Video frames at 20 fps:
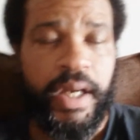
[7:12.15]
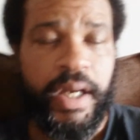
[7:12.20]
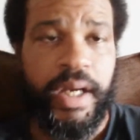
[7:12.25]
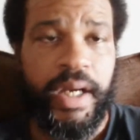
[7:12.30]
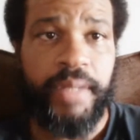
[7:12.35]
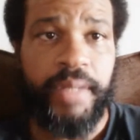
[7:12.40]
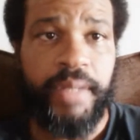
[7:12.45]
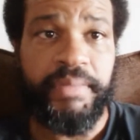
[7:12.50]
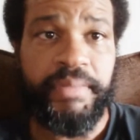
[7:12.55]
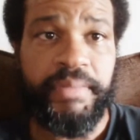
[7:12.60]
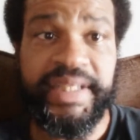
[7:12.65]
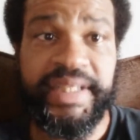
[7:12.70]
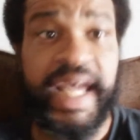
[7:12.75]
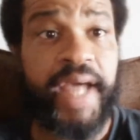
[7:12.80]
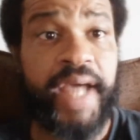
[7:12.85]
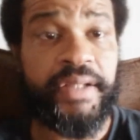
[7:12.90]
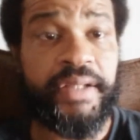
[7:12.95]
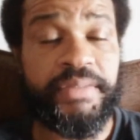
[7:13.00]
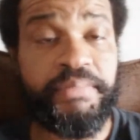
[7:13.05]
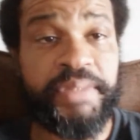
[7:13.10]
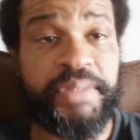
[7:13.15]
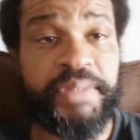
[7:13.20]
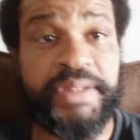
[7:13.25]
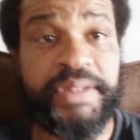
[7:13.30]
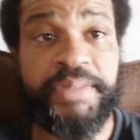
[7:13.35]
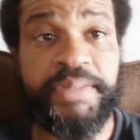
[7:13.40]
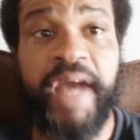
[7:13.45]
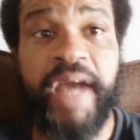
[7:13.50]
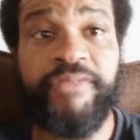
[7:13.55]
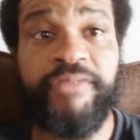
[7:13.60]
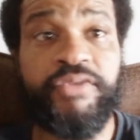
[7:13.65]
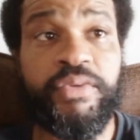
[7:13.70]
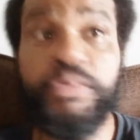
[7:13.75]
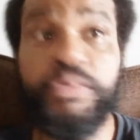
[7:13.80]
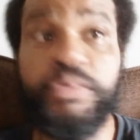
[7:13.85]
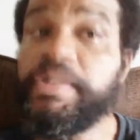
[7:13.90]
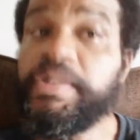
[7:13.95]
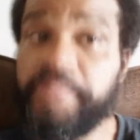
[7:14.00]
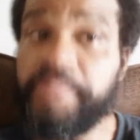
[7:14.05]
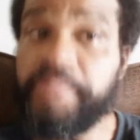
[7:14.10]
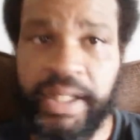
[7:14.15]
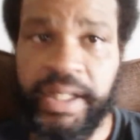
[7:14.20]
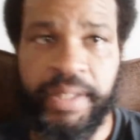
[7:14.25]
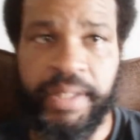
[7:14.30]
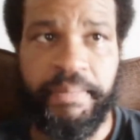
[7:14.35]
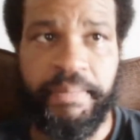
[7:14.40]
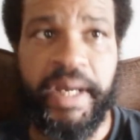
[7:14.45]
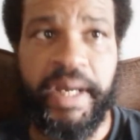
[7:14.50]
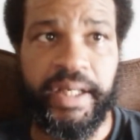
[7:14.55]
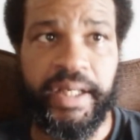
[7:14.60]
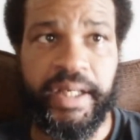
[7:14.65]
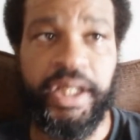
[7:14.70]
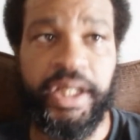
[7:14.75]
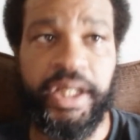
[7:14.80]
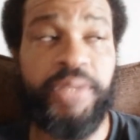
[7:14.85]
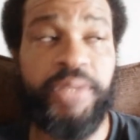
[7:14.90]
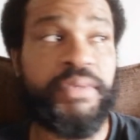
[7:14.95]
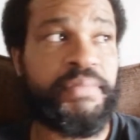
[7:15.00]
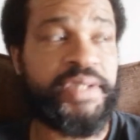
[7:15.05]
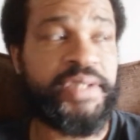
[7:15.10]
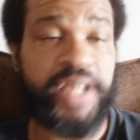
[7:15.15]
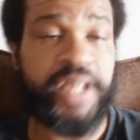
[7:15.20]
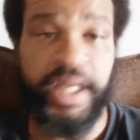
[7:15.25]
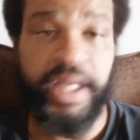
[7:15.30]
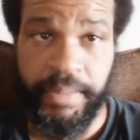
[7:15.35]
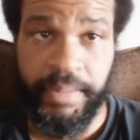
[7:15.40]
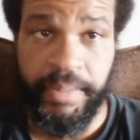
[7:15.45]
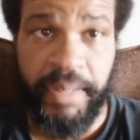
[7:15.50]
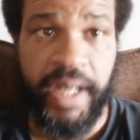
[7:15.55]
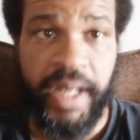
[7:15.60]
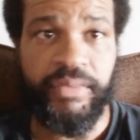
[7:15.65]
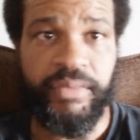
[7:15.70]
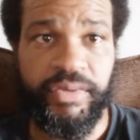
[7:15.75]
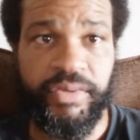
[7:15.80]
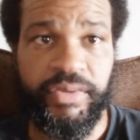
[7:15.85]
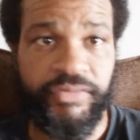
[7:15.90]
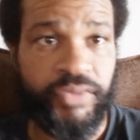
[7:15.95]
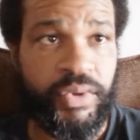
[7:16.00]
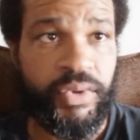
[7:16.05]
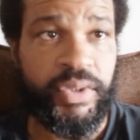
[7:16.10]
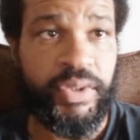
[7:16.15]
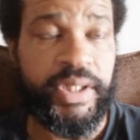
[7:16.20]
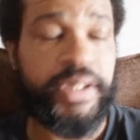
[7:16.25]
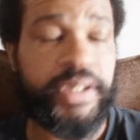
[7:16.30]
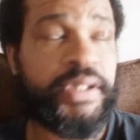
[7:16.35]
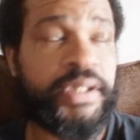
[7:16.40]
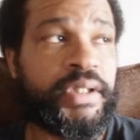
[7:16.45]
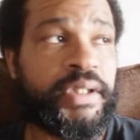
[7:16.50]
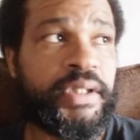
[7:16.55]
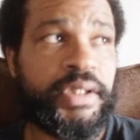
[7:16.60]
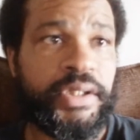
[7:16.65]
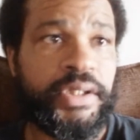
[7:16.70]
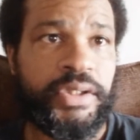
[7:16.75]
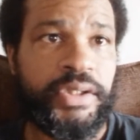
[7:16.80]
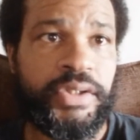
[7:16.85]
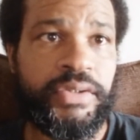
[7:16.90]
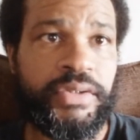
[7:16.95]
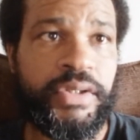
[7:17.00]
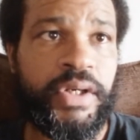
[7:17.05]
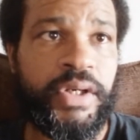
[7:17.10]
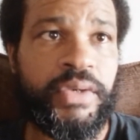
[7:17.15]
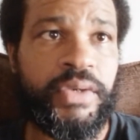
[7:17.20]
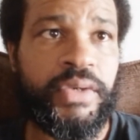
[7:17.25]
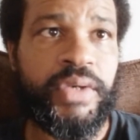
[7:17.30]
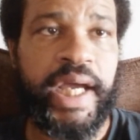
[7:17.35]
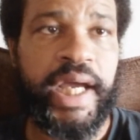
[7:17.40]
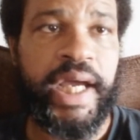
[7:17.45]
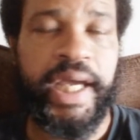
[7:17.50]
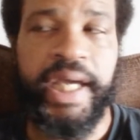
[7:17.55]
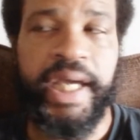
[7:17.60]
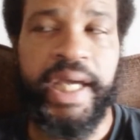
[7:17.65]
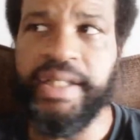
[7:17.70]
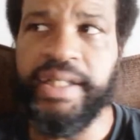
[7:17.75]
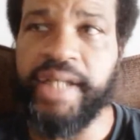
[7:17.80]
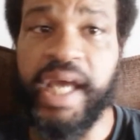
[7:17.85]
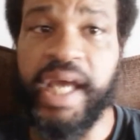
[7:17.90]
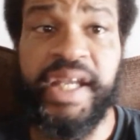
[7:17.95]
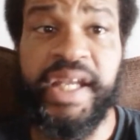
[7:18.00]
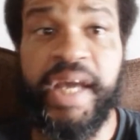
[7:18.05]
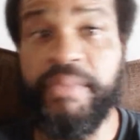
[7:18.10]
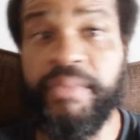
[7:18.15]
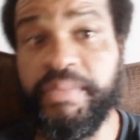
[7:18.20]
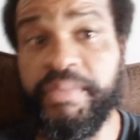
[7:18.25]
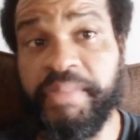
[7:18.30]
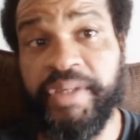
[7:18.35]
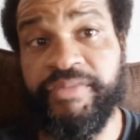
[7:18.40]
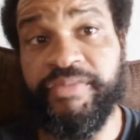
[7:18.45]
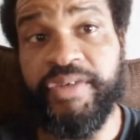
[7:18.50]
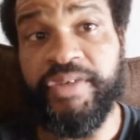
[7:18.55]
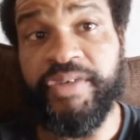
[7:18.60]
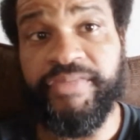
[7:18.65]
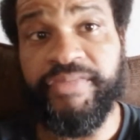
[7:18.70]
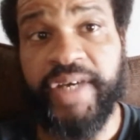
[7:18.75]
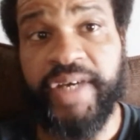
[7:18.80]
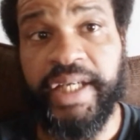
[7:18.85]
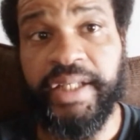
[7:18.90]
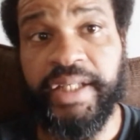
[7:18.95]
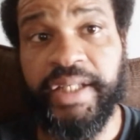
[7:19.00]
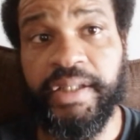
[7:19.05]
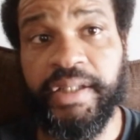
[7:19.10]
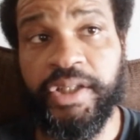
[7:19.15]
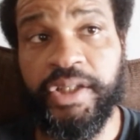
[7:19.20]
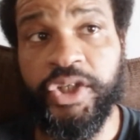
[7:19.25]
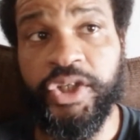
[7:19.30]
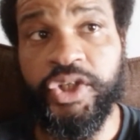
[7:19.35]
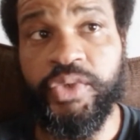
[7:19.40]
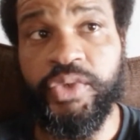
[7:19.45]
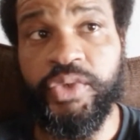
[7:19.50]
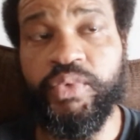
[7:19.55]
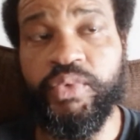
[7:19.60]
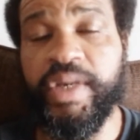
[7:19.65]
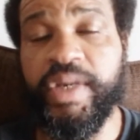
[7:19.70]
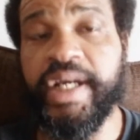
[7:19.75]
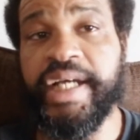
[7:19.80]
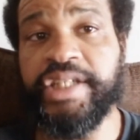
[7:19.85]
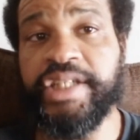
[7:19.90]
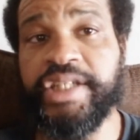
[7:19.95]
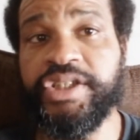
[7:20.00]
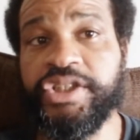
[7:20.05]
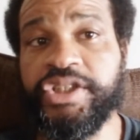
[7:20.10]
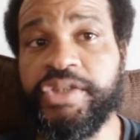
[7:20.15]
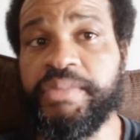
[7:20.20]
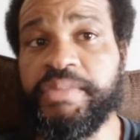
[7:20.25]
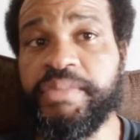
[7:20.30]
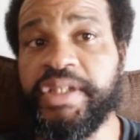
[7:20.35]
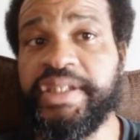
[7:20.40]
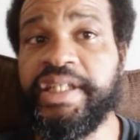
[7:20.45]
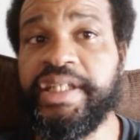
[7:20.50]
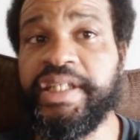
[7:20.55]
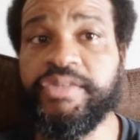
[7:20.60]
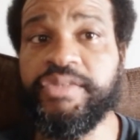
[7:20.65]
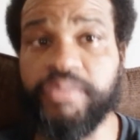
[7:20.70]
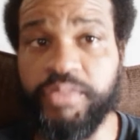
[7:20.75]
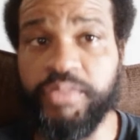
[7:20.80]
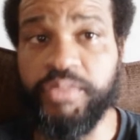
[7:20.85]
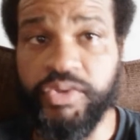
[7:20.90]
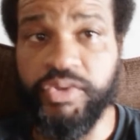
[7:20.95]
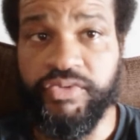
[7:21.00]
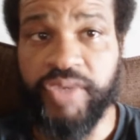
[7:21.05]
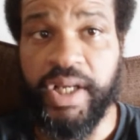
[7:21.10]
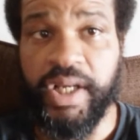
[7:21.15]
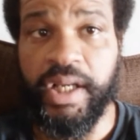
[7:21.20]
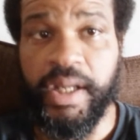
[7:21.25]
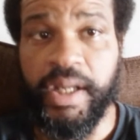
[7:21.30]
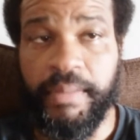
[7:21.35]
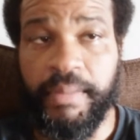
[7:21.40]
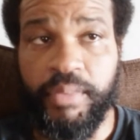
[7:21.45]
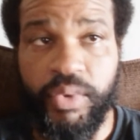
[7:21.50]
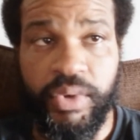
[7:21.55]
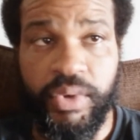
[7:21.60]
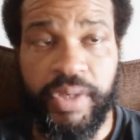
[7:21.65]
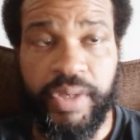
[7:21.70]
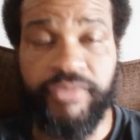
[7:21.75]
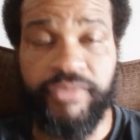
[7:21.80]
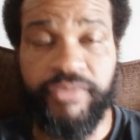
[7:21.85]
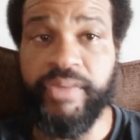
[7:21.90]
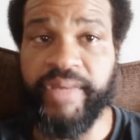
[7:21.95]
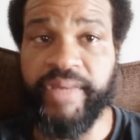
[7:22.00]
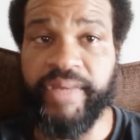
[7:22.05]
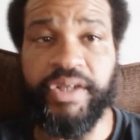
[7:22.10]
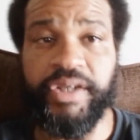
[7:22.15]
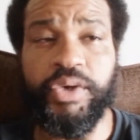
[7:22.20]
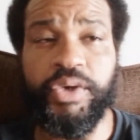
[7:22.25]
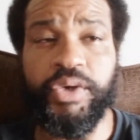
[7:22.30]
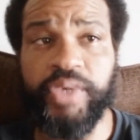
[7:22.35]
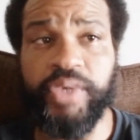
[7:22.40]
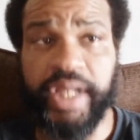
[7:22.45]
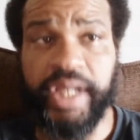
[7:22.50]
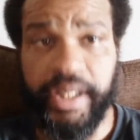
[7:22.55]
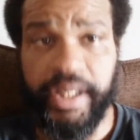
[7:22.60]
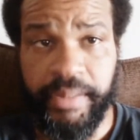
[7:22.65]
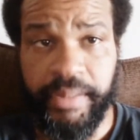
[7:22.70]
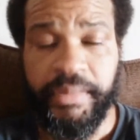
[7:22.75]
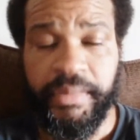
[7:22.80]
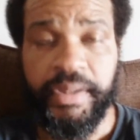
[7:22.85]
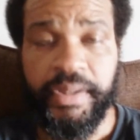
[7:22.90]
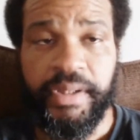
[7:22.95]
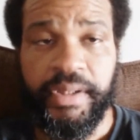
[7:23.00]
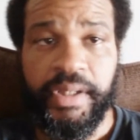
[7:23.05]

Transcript: Um, but that but Spadafora would be in the pocket. He would stay in the pocket with Floyd, you know, and and that would be a fun fight, you know. Whereas Sergio Martinez would move a lot more. Floyd would have to go get him.